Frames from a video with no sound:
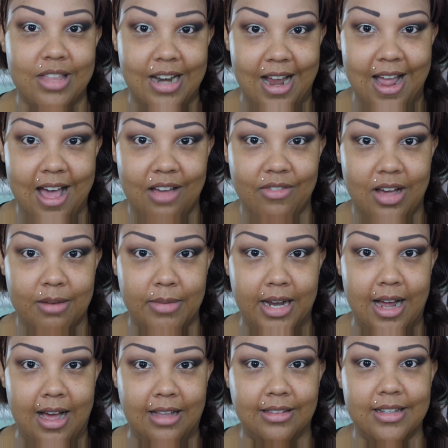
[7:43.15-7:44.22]
that I have on
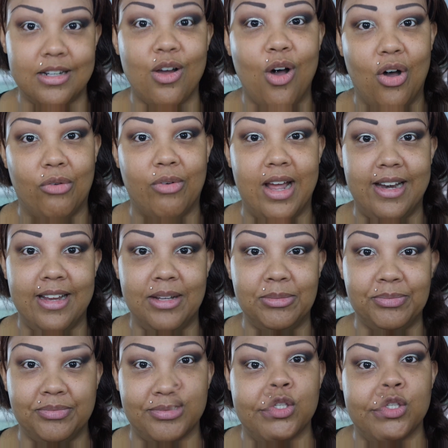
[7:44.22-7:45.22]
my eyelid already.